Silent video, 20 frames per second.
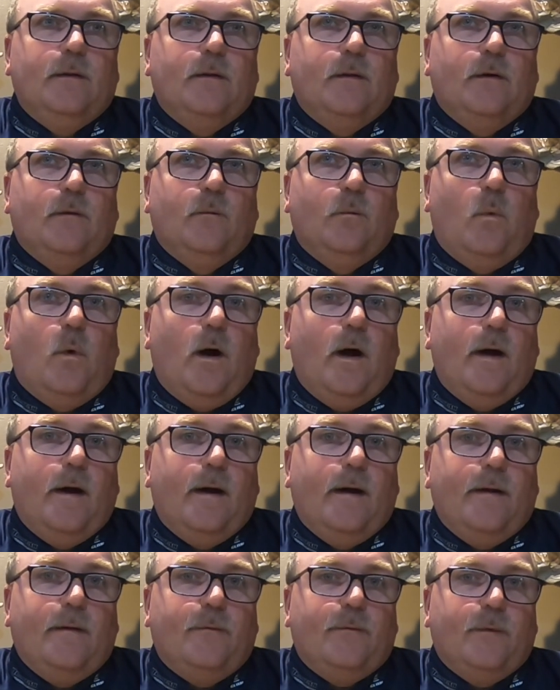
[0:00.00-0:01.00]
of
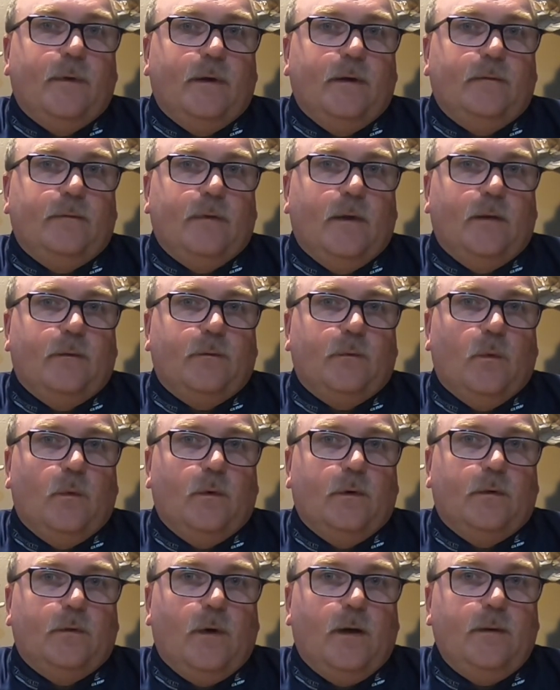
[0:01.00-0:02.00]
why I think that
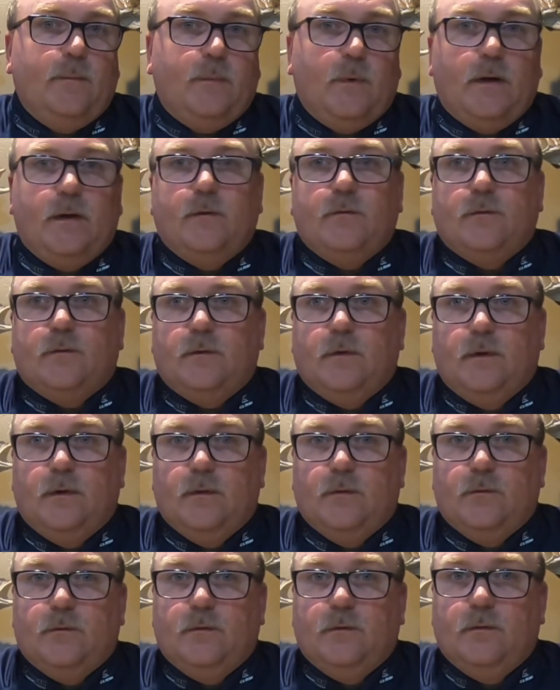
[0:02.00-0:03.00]
throwing
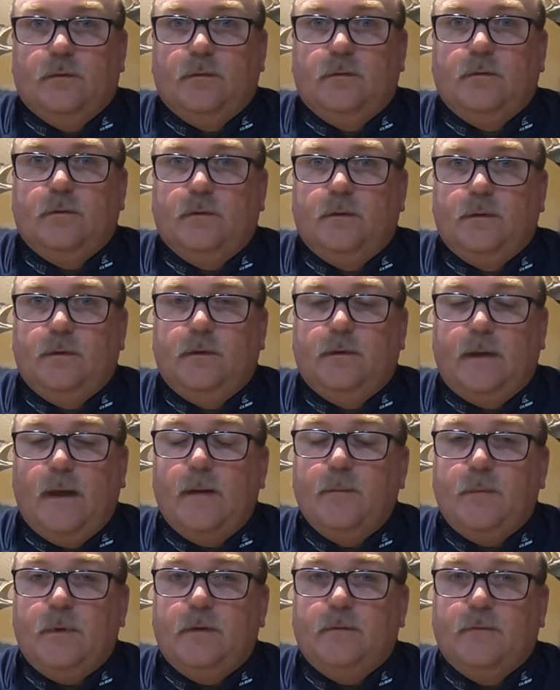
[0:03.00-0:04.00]
crankbaits
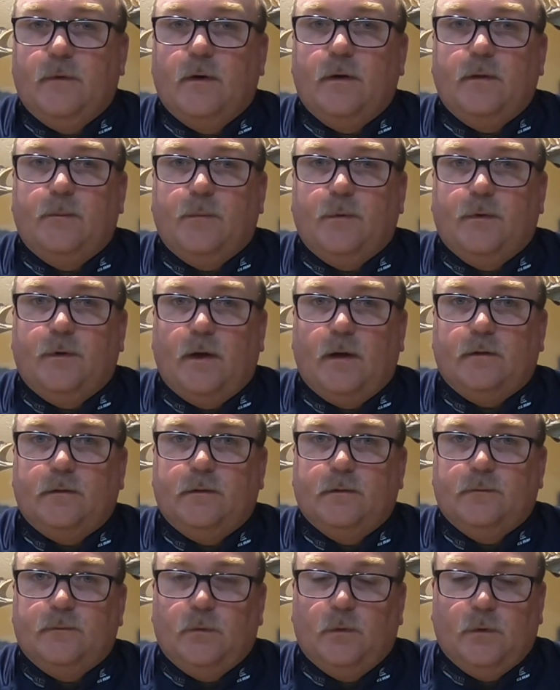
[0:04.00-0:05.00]
can be very
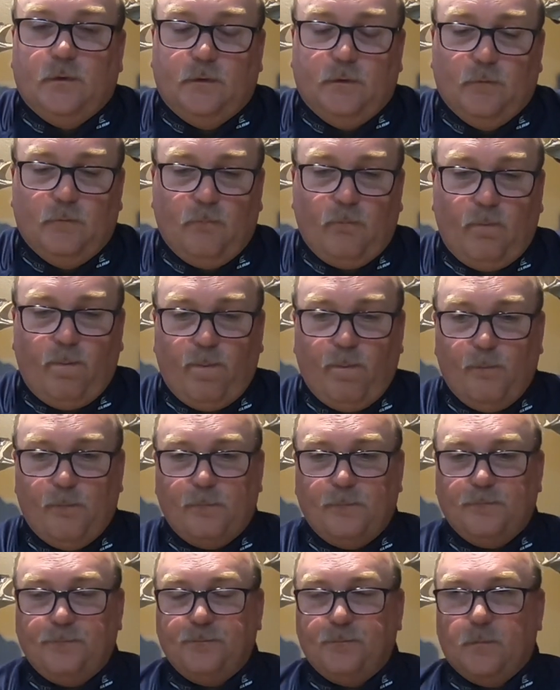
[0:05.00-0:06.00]
productive for you.
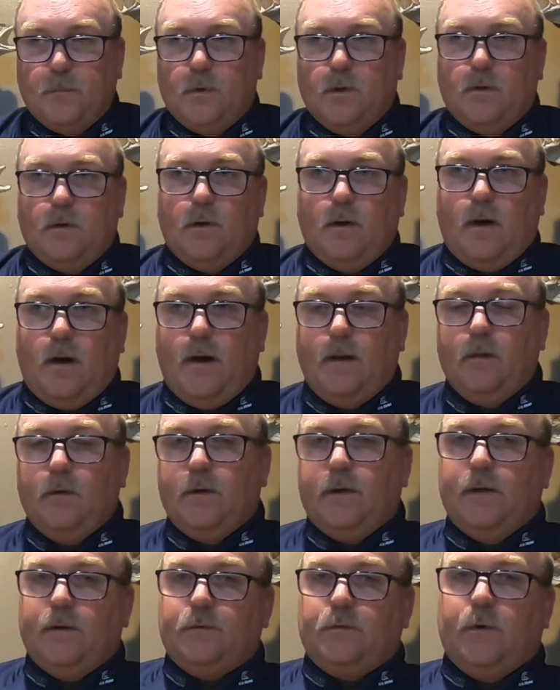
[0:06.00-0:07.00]
I
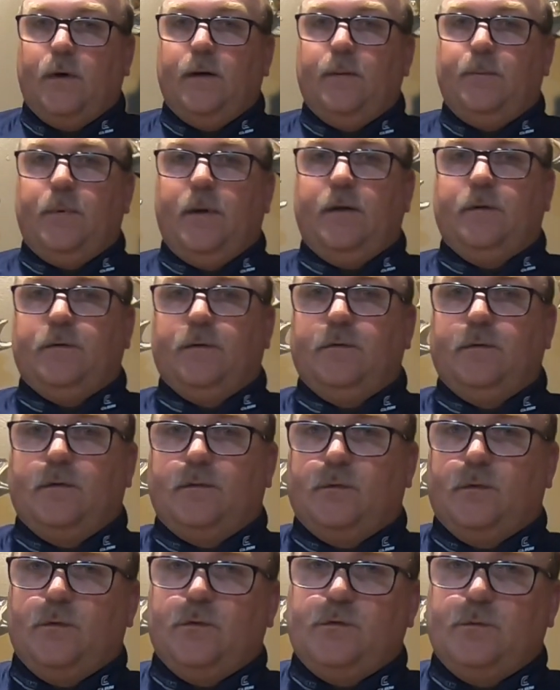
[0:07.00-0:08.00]
look at crankbaits as a
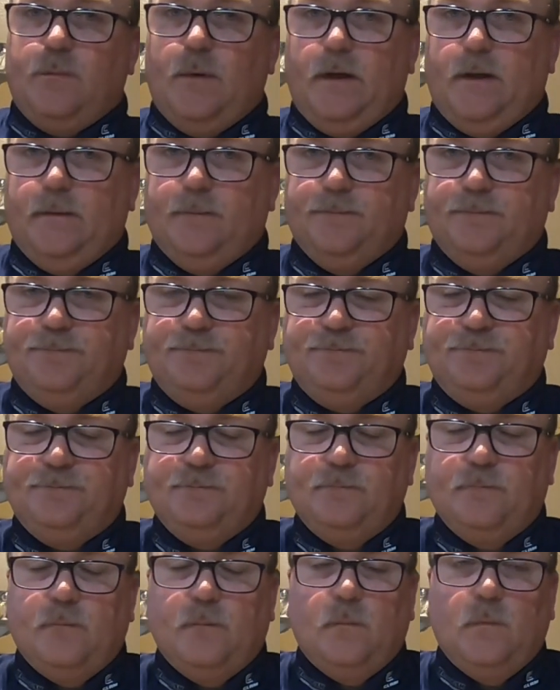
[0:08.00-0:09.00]
search bait.
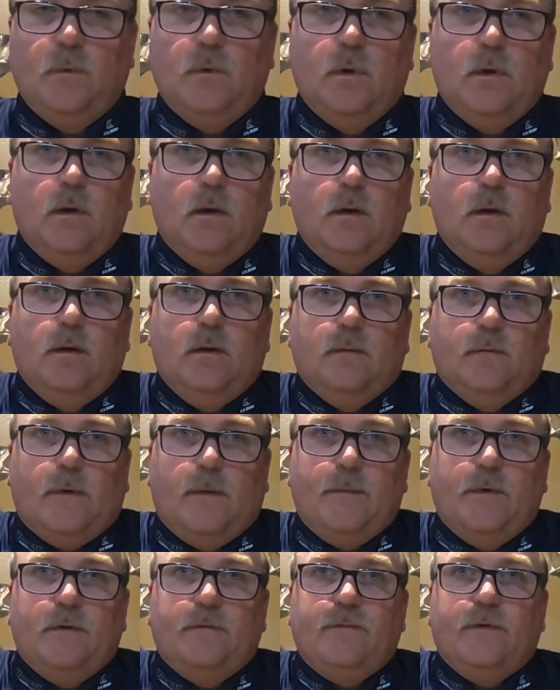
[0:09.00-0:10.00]
If
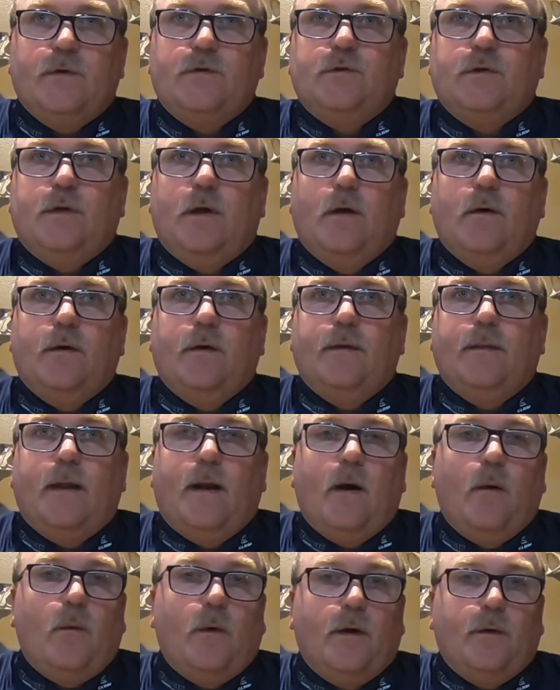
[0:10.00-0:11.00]
I'm in a fishing area that
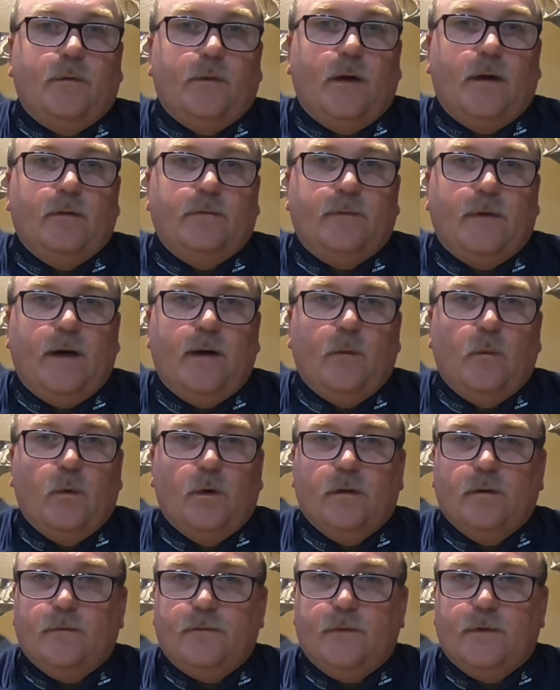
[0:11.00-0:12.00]
I want to try to find
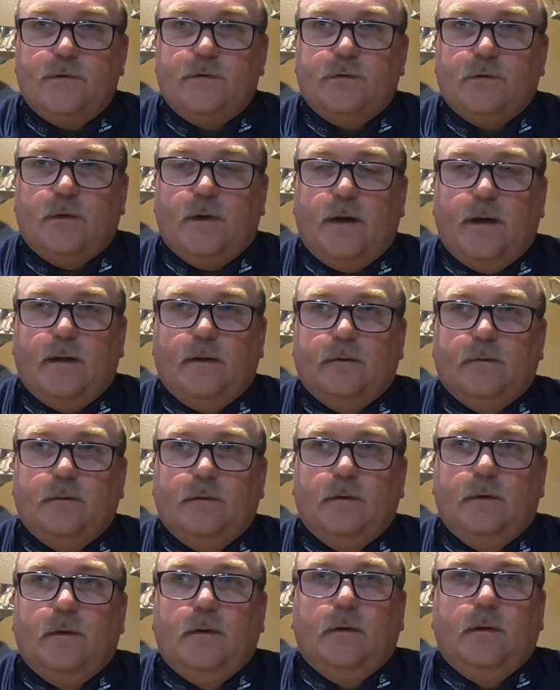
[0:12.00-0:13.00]
where the fish are at,
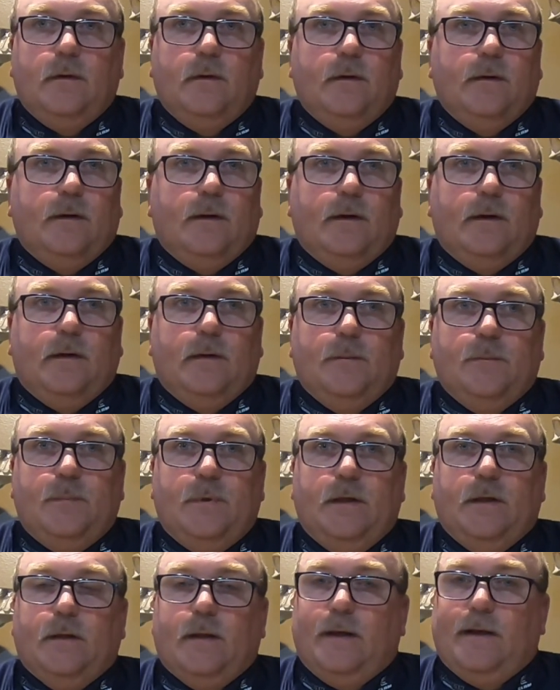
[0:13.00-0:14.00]

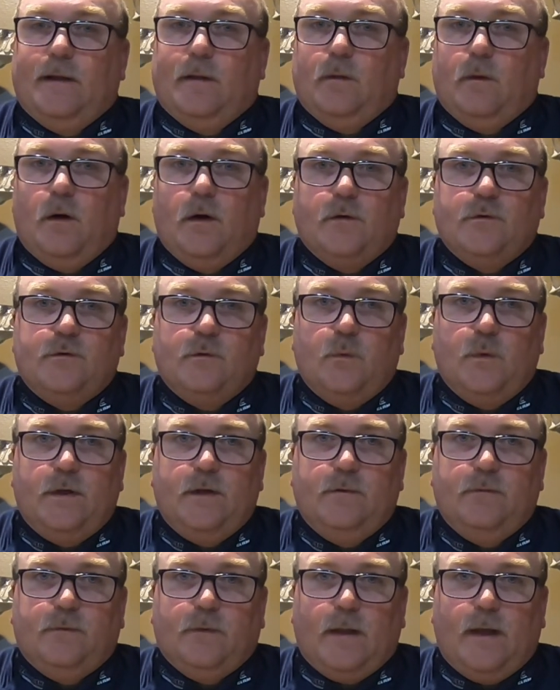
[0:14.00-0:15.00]
be it like a large
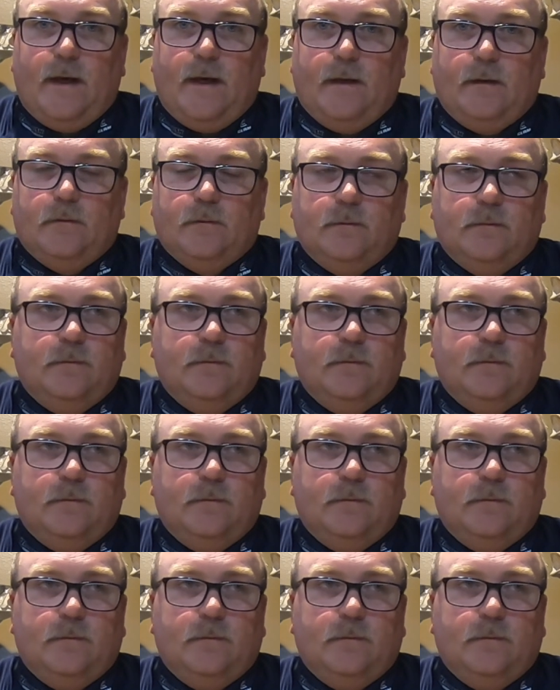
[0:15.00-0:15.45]
weed flat,